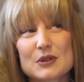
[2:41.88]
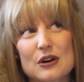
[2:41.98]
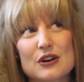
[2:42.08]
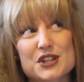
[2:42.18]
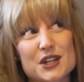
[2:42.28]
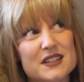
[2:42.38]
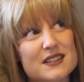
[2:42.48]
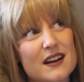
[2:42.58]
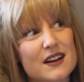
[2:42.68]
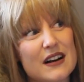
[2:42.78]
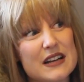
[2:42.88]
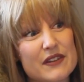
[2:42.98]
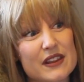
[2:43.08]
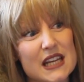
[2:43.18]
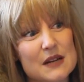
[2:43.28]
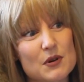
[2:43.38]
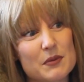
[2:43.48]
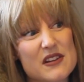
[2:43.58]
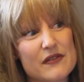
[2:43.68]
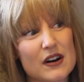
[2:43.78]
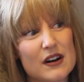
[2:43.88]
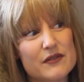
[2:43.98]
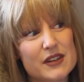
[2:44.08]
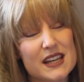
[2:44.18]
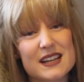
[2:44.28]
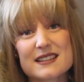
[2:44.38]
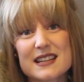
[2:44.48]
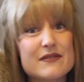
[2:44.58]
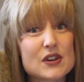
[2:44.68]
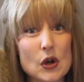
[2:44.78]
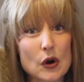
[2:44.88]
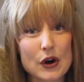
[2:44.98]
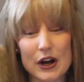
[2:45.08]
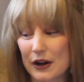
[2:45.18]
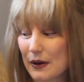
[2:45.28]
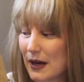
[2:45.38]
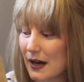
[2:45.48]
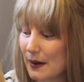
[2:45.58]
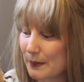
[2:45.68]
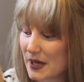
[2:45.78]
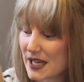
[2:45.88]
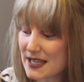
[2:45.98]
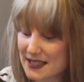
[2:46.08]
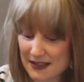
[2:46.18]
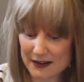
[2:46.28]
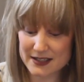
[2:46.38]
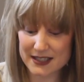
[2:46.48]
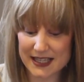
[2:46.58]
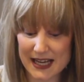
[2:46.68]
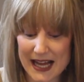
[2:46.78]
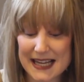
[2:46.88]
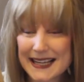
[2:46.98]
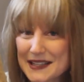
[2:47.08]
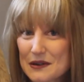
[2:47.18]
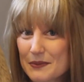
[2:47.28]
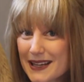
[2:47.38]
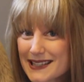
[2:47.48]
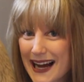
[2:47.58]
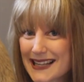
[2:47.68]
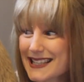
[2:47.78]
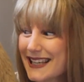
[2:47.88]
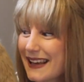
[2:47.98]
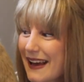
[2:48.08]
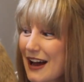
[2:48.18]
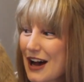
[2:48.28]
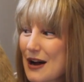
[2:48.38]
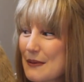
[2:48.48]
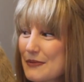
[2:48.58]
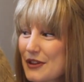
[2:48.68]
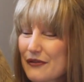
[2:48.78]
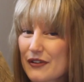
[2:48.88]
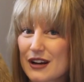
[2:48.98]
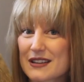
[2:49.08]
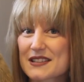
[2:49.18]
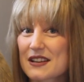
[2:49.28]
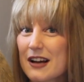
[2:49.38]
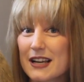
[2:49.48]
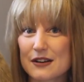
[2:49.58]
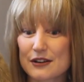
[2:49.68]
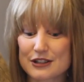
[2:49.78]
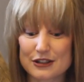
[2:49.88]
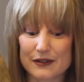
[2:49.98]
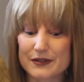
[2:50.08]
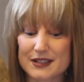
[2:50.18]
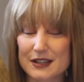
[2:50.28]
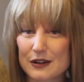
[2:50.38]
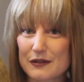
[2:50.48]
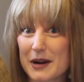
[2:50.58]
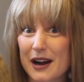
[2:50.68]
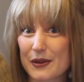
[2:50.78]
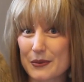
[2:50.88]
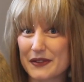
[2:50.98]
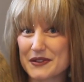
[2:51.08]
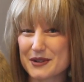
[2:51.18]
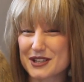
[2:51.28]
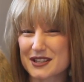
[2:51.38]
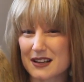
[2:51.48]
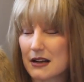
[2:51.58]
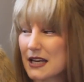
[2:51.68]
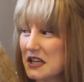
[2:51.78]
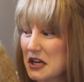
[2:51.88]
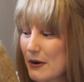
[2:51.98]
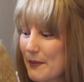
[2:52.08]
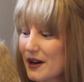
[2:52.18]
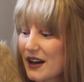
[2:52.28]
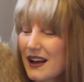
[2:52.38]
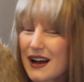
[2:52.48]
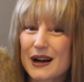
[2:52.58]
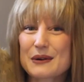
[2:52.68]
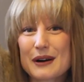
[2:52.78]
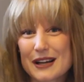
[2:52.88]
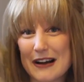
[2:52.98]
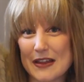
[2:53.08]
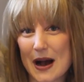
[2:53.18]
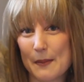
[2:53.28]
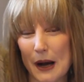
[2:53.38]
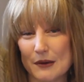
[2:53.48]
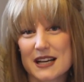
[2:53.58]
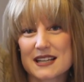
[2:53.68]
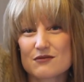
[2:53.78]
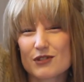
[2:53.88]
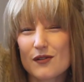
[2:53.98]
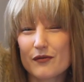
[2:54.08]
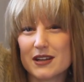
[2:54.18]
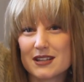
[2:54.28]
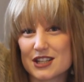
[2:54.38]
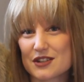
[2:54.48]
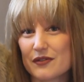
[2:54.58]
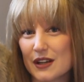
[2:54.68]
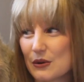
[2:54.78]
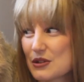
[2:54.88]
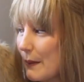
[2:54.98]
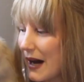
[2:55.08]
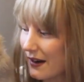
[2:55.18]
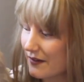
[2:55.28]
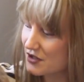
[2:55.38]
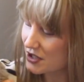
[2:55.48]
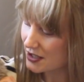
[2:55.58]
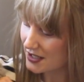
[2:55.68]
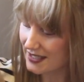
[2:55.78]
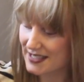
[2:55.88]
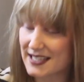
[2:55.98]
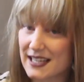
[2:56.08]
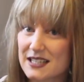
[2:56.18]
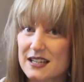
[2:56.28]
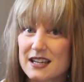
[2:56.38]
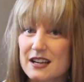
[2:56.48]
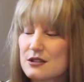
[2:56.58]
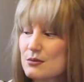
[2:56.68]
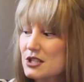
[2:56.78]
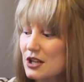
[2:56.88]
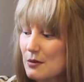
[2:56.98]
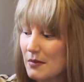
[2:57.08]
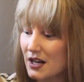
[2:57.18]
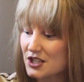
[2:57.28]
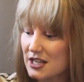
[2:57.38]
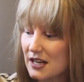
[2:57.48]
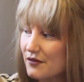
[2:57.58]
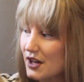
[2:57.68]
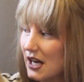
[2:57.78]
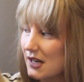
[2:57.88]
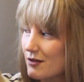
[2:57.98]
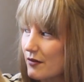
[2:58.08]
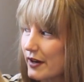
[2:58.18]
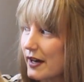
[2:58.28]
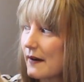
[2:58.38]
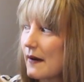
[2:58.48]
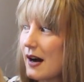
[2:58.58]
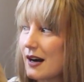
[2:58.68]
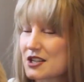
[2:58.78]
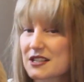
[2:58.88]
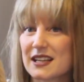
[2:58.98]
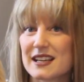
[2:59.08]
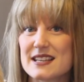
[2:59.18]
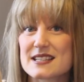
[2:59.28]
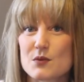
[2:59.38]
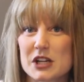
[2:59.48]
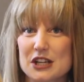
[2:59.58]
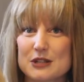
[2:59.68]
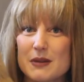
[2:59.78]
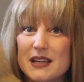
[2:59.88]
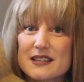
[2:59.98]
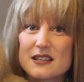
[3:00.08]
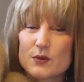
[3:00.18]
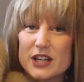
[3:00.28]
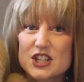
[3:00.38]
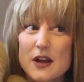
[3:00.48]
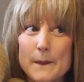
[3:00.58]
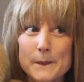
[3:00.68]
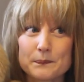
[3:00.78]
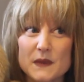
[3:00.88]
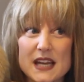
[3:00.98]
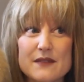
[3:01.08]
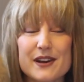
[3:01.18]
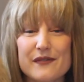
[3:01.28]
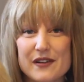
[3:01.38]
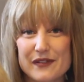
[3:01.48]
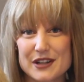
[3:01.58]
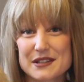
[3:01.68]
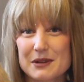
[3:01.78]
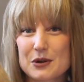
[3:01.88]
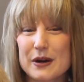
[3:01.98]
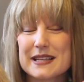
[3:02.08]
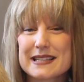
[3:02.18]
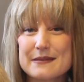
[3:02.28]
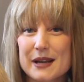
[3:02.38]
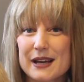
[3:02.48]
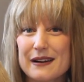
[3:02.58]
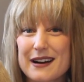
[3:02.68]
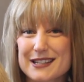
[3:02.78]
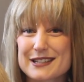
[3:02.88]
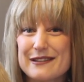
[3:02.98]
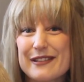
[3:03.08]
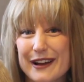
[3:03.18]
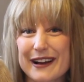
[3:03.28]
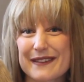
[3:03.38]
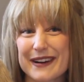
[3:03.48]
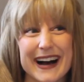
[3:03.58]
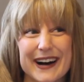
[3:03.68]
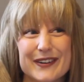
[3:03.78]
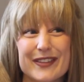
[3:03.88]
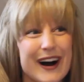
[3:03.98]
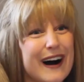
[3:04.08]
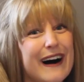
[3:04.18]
gosh, I can't even think, probably 5 years, even longer. It is starting to get a little bit tatty. The fur is certainly not as soft as a lot of my other ones, which are slightly newer, but I quite like that about it. It has a real vintage feel, and I've just, as I said, it goes with so much. I love the colour of it. I just think it's one of those pieces which, even if I find something quite similar, I just don't think I'll ever have the